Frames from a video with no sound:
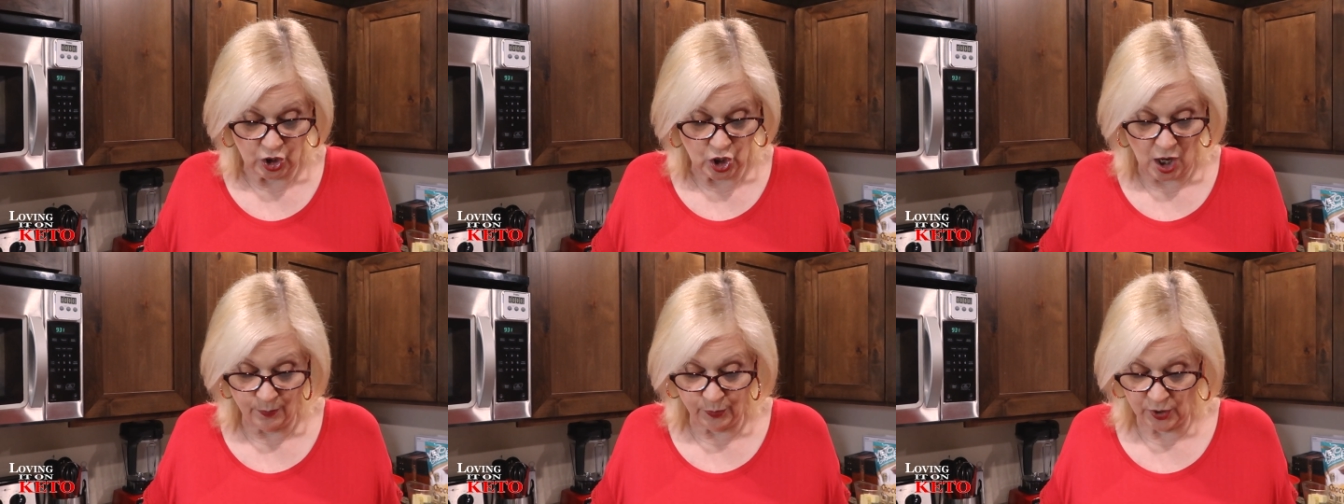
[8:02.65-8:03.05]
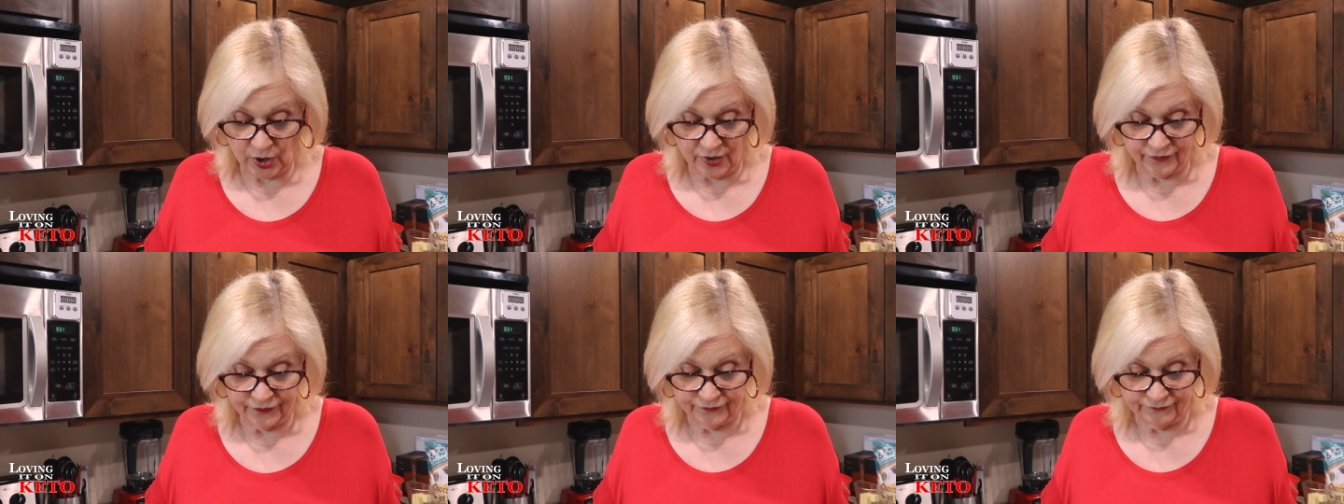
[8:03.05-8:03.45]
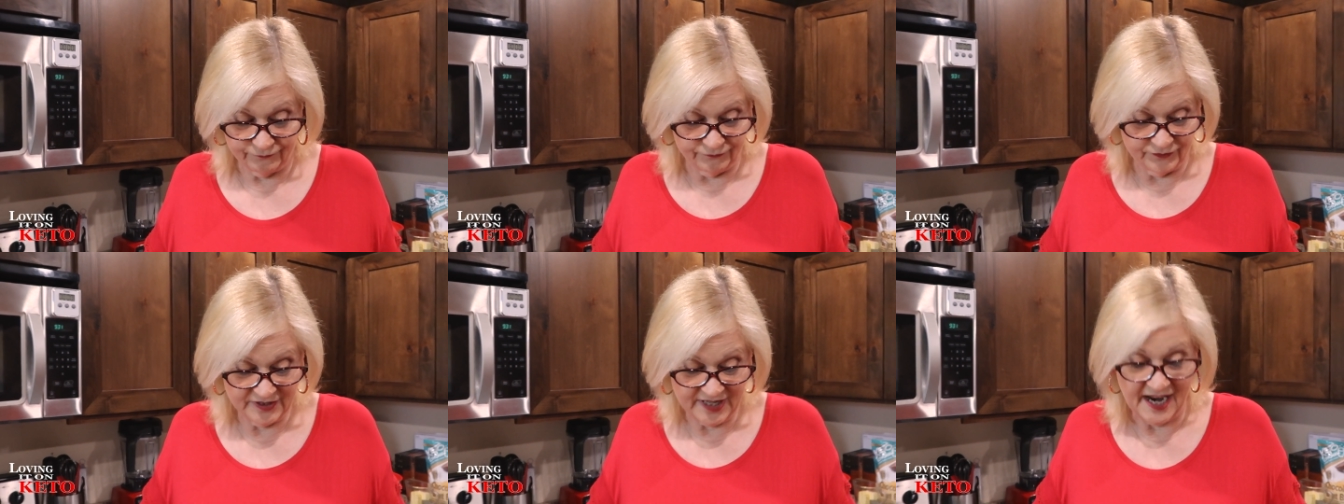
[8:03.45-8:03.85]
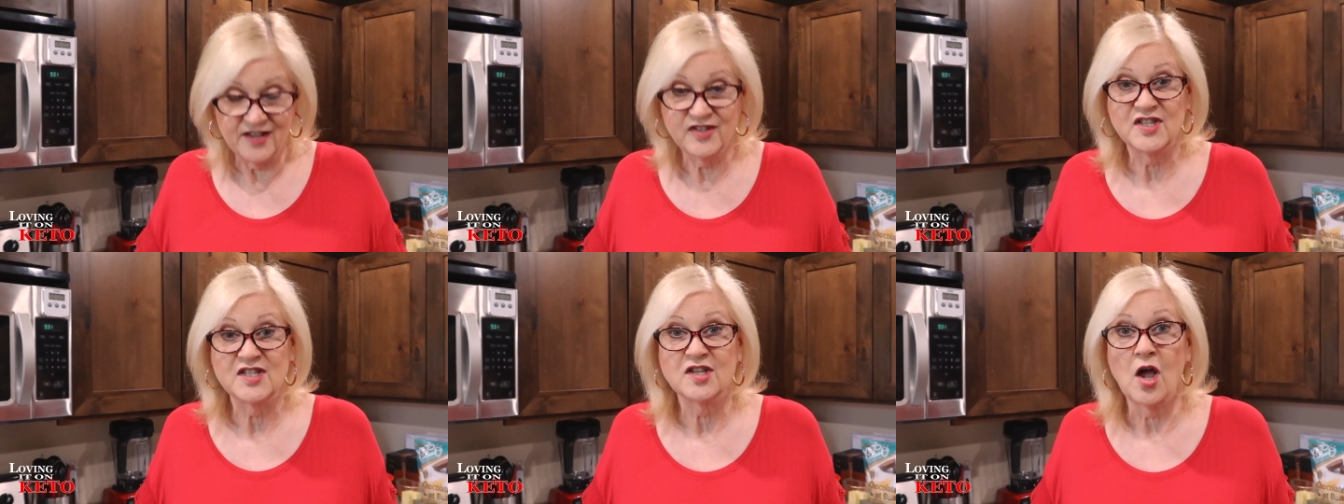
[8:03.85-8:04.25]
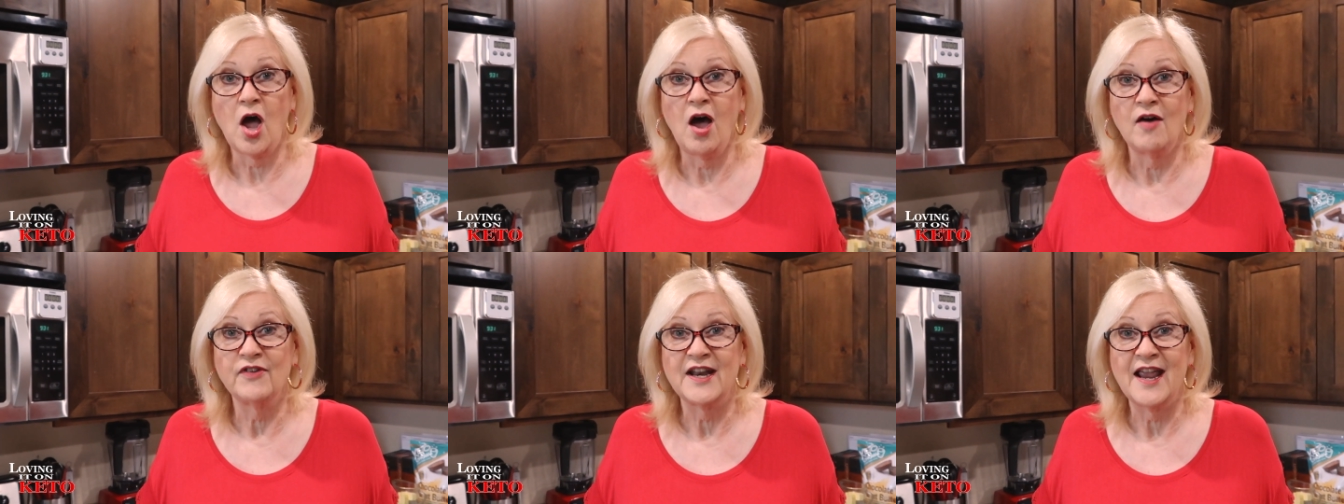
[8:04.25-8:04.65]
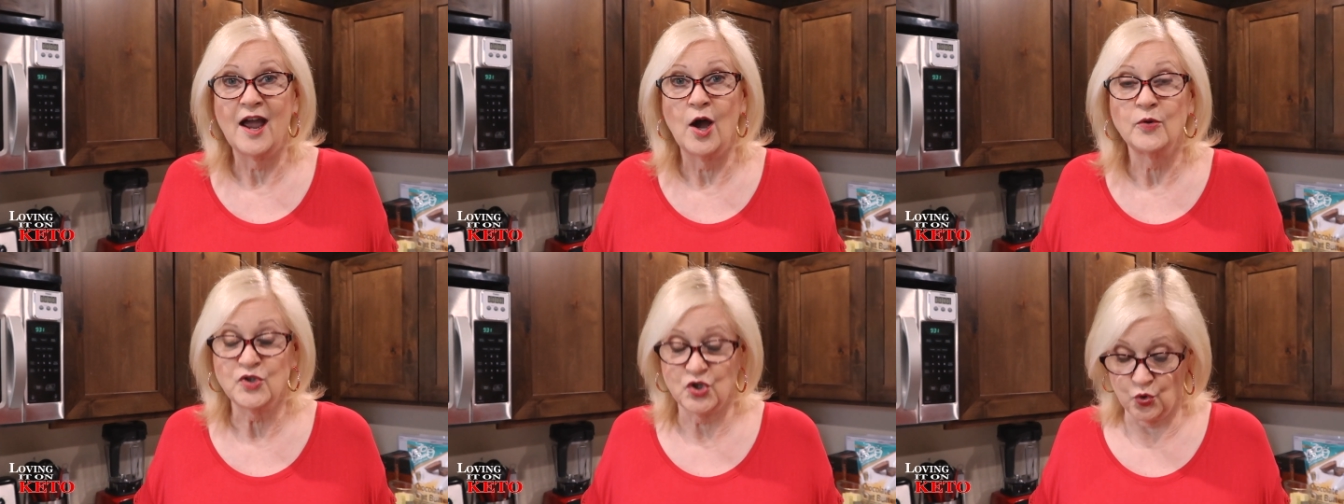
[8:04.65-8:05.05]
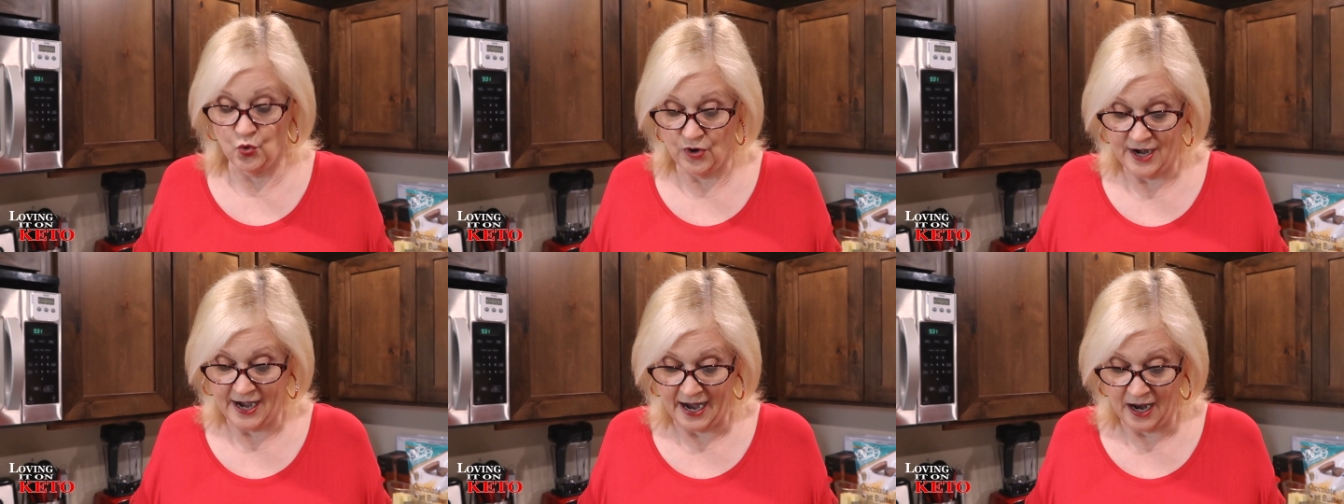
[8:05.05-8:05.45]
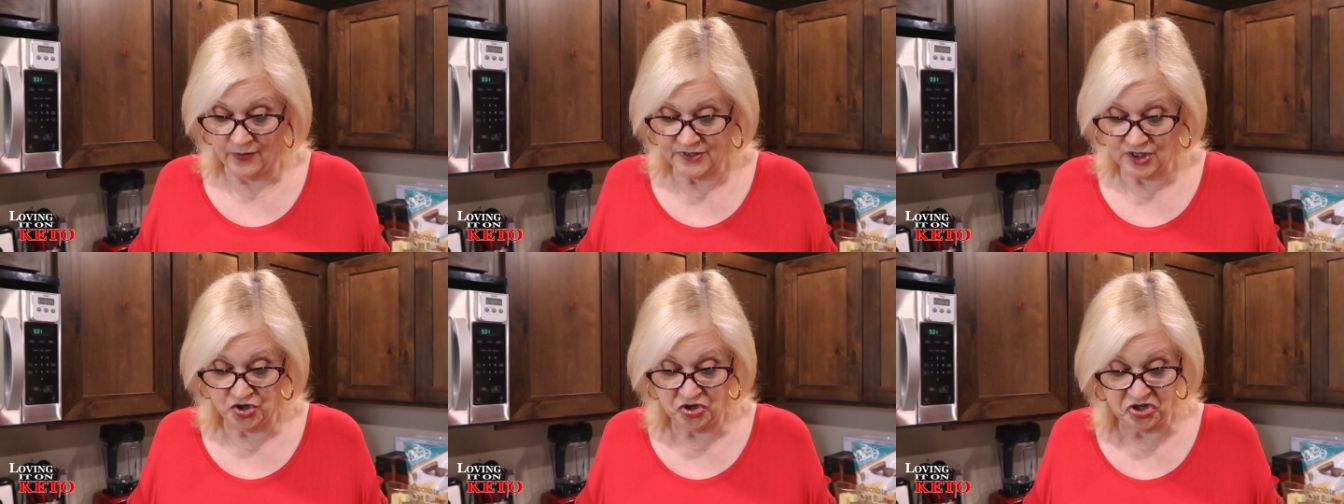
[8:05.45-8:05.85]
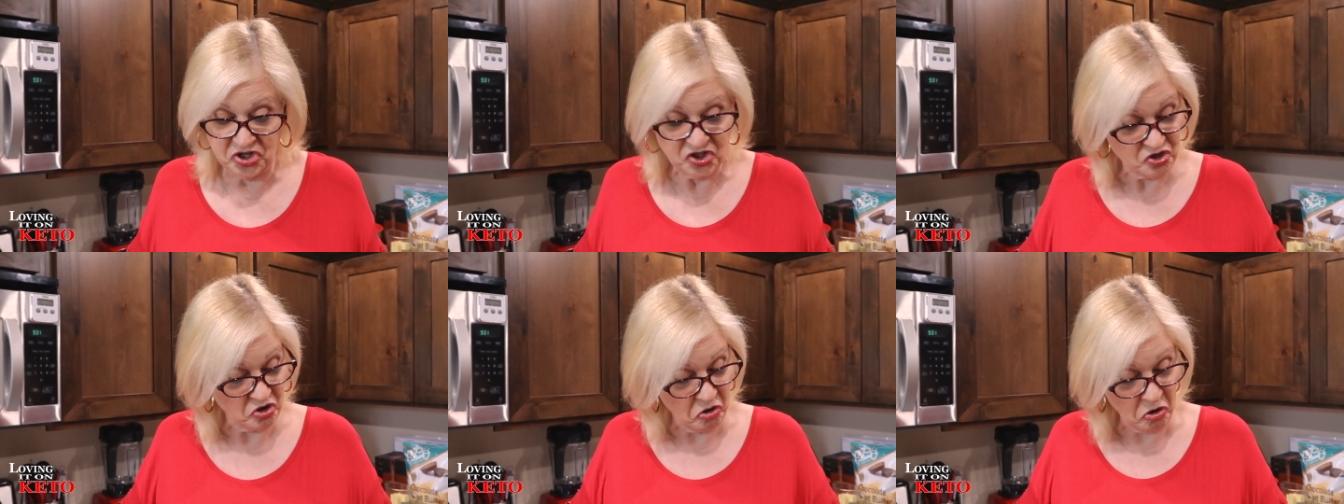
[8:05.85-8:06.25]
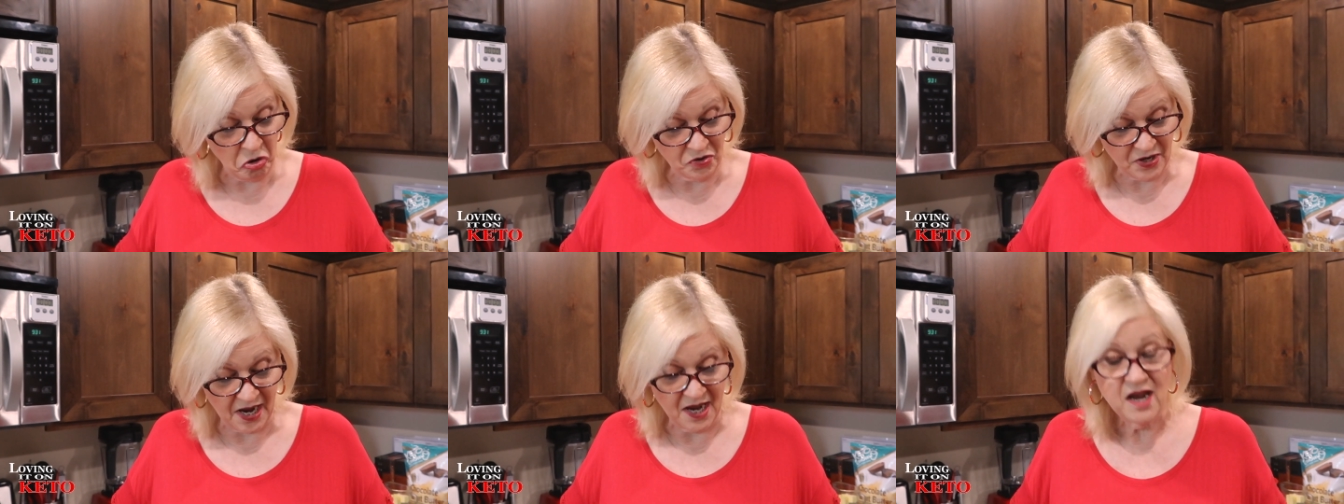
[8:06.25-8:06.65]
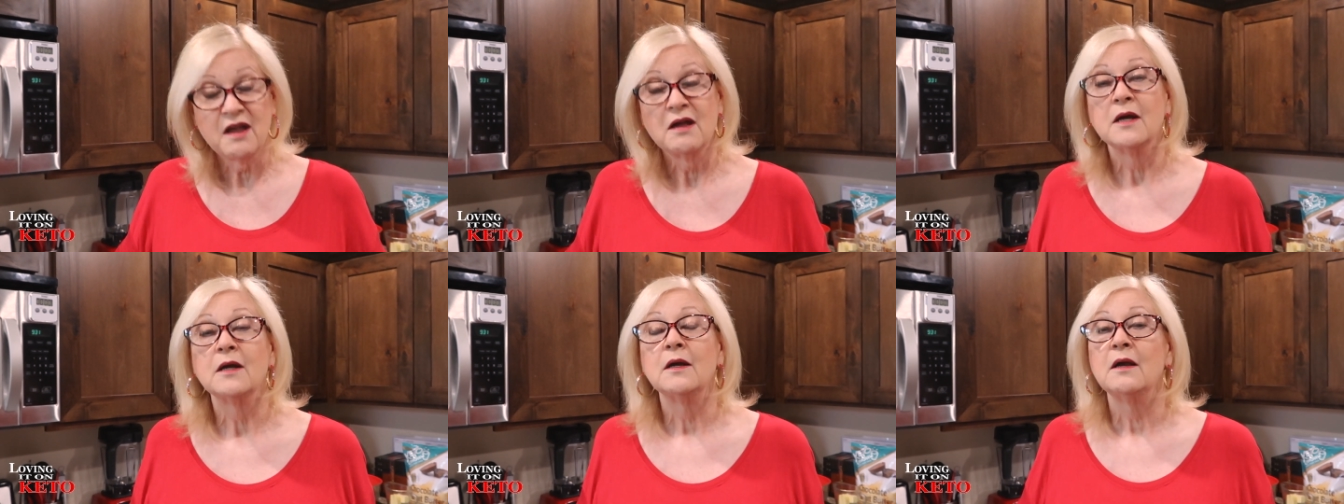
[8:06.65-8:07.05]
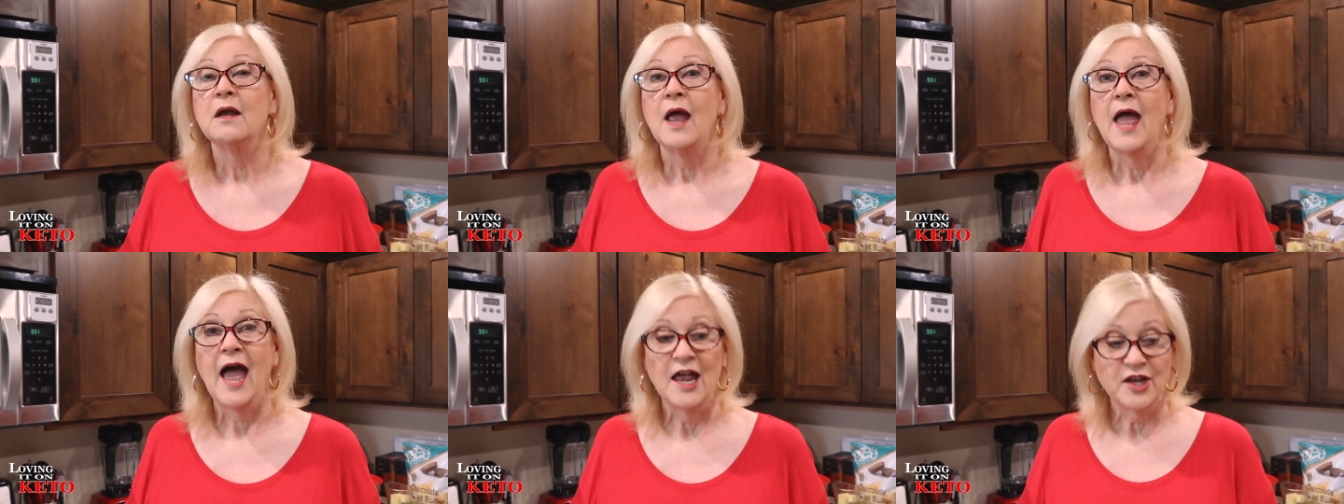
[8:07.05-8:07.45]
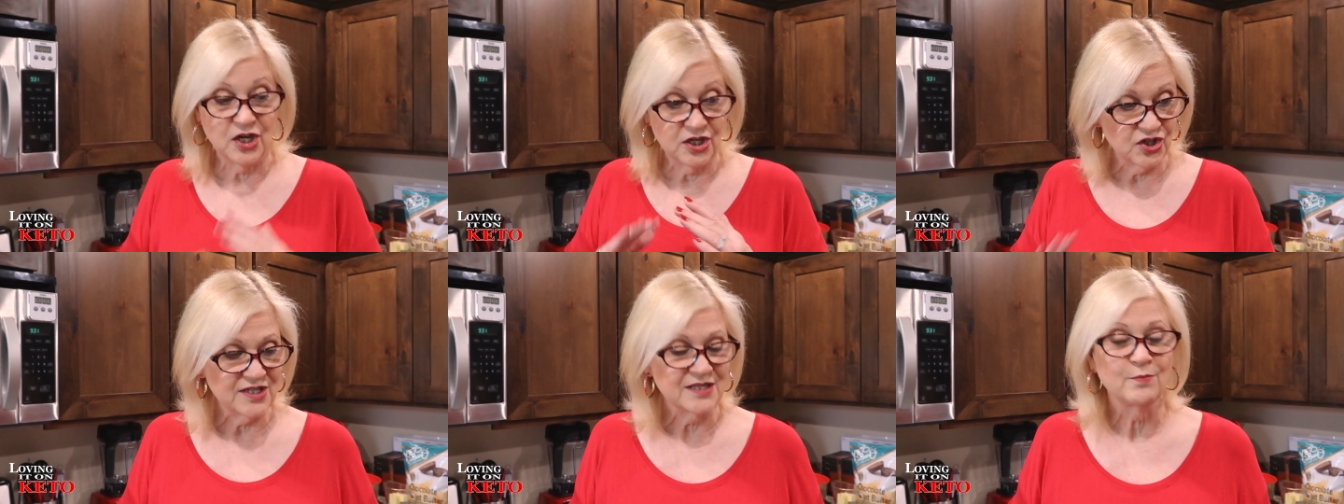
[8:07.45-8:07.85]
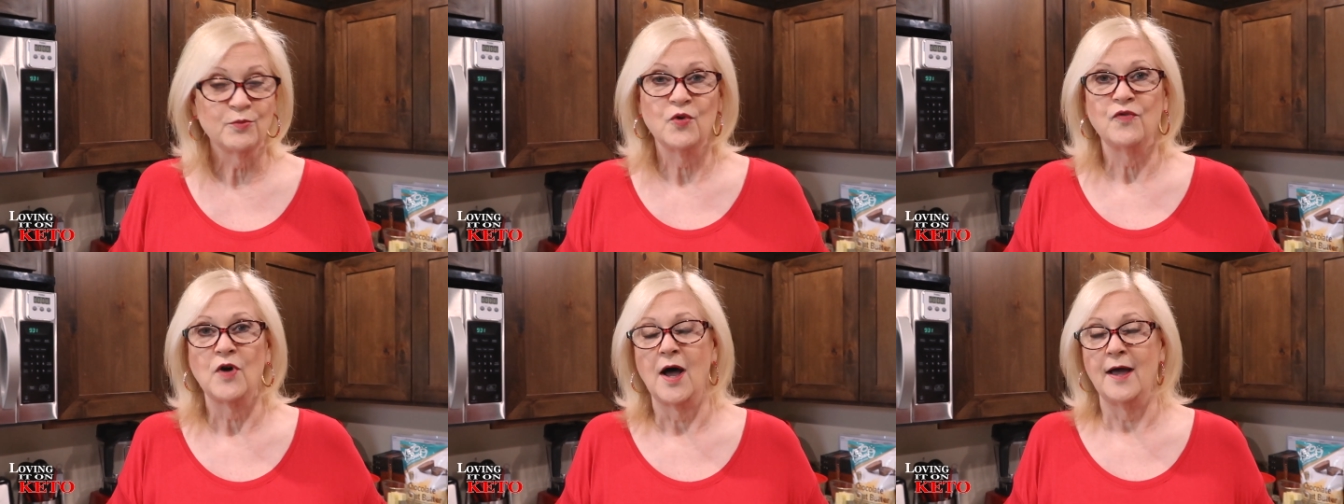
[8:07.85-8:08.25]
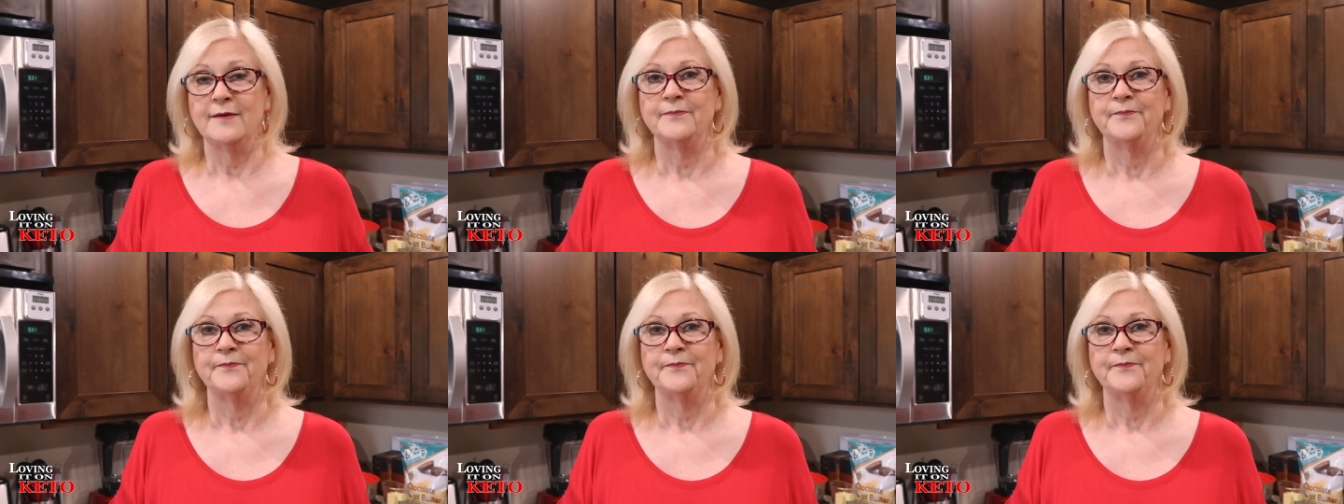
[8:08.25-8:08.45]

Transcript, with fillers: couple of tenths of an ounce or an ounce, and you just go, okay, and you just move on.